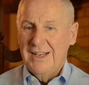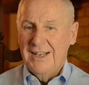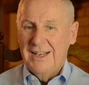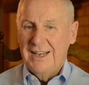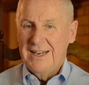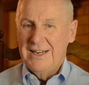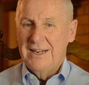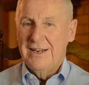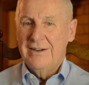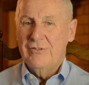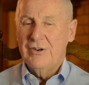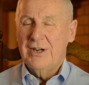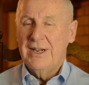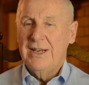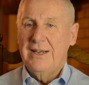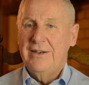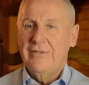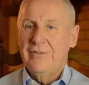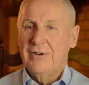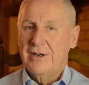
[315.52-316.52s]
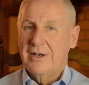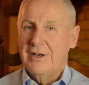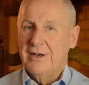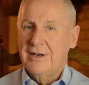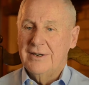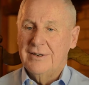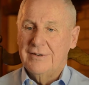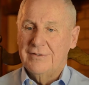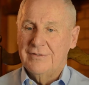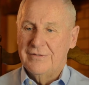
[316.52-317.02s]
he never gave a
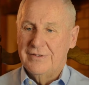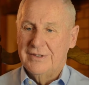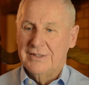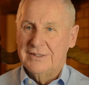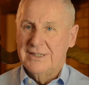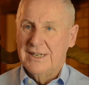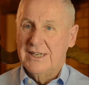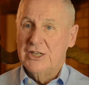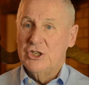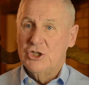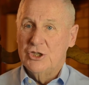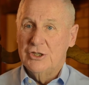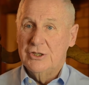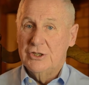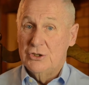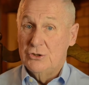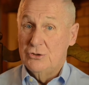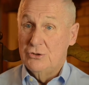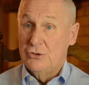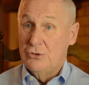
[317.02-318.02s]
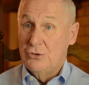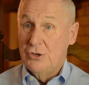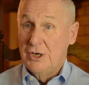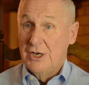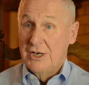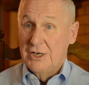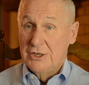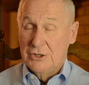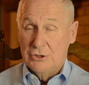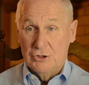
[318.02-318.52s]
lot of attention to
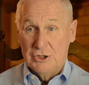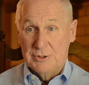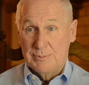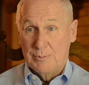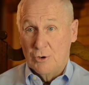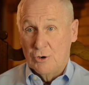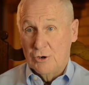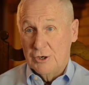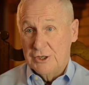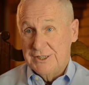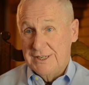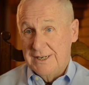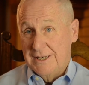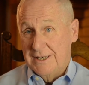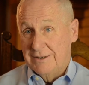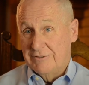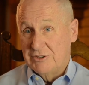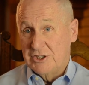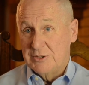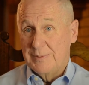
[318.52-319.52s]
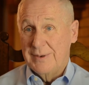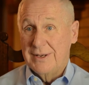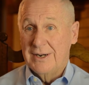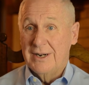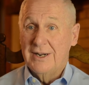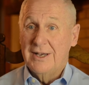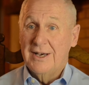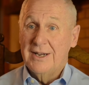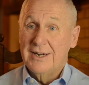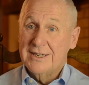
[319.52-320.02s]
sports. He never spent
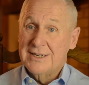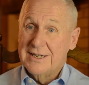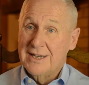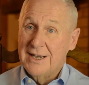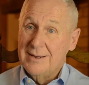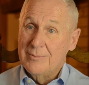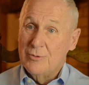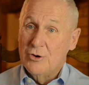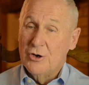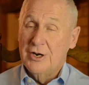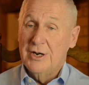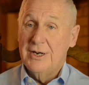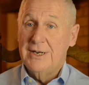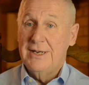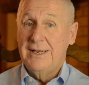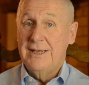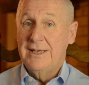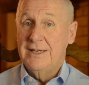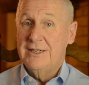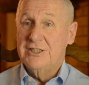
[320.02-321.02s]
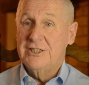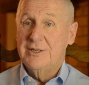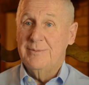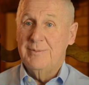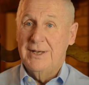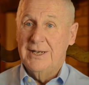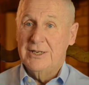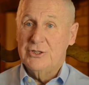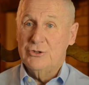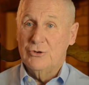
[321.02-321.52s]
a lot of time on it. He has
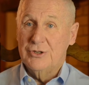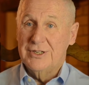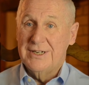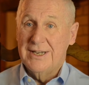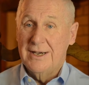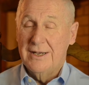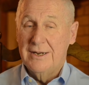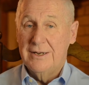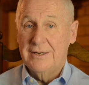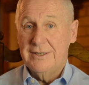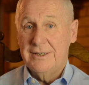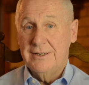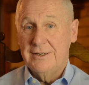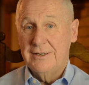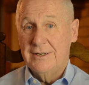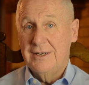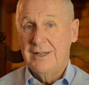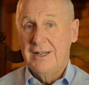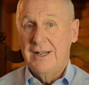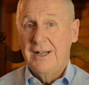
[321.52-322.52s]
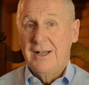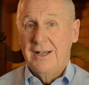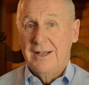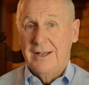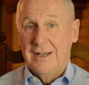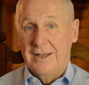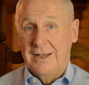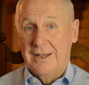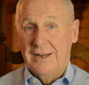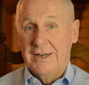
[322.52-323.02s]
some natural talent,
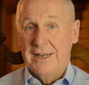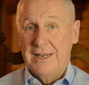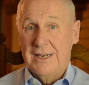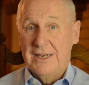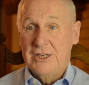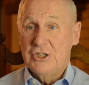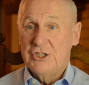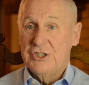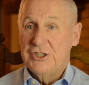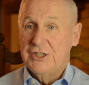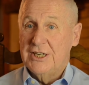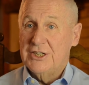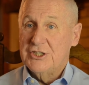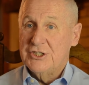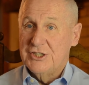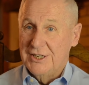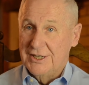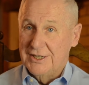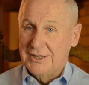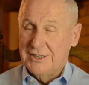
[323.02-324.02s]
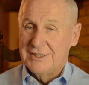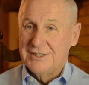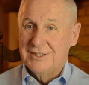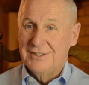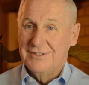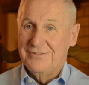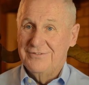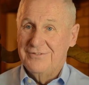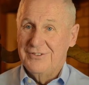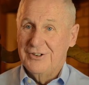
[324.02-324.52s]
and he is 6'6"
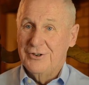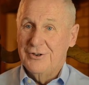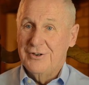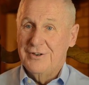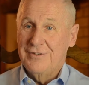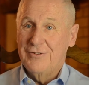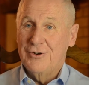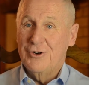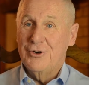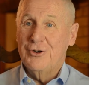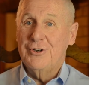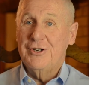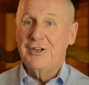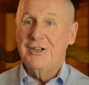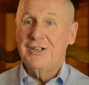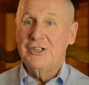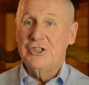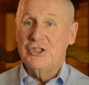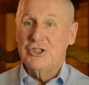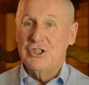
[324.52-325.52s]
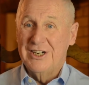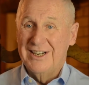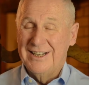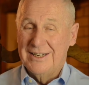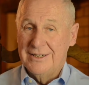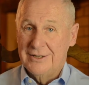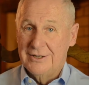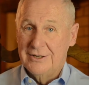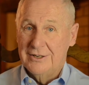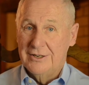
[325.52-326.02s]
and very, very
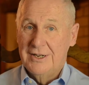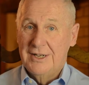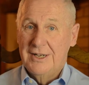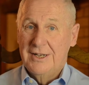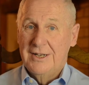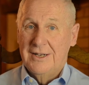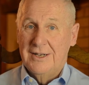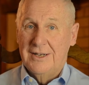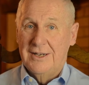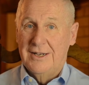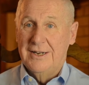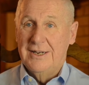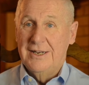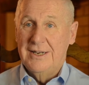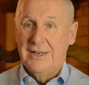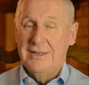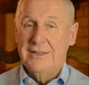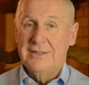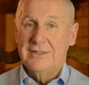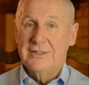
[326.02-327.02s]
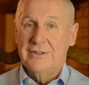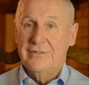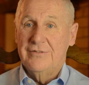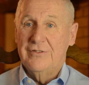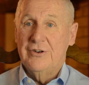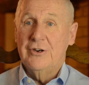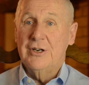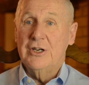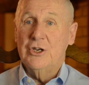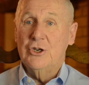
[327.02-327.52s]
slender, and he is a
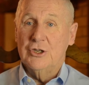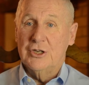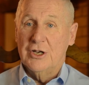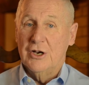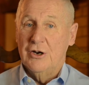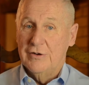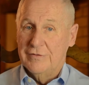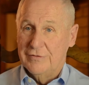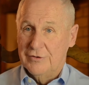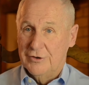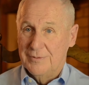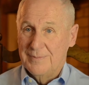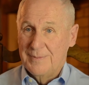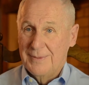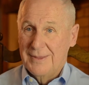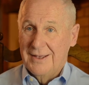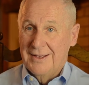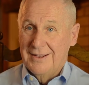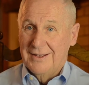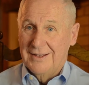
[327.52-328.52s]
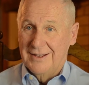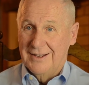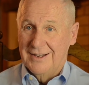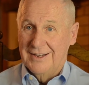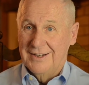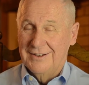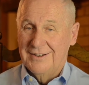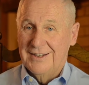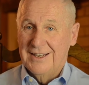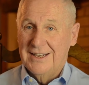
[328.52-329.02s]
very good golfer.
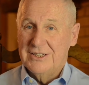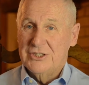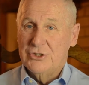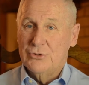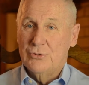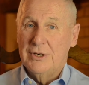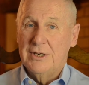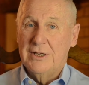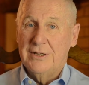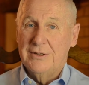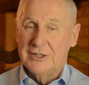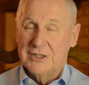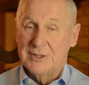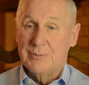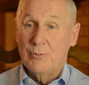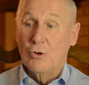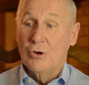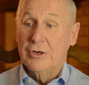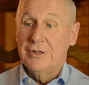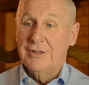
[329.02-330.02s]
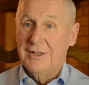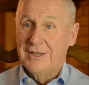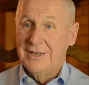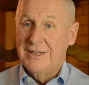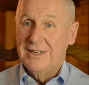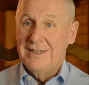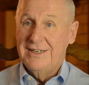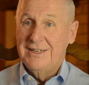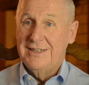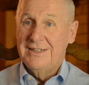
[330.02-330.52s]
And that's really the sport
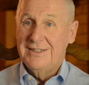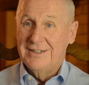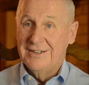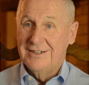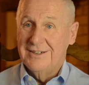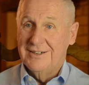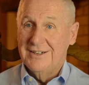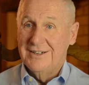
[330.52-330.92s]
that he